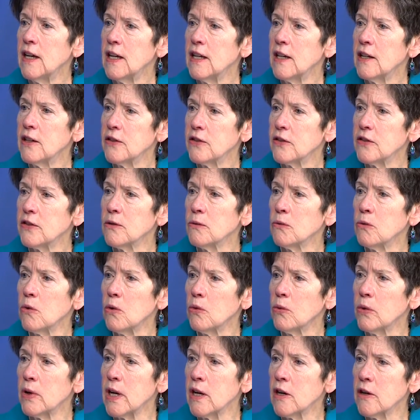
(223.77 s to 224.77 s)
is
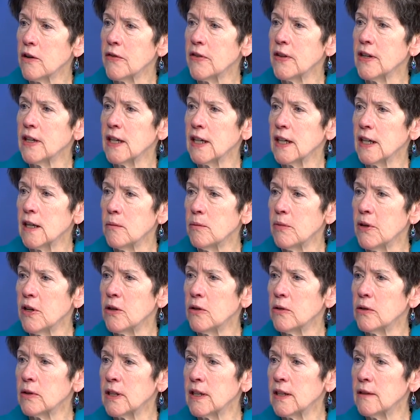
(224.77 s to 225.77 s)
what we are thinking
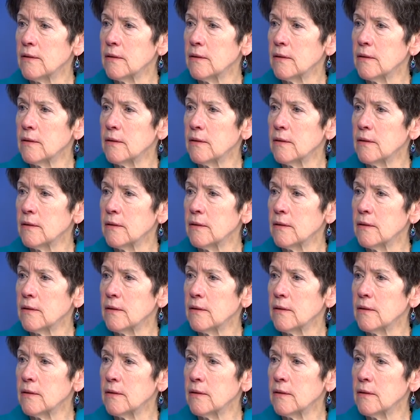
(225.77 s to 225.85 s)
about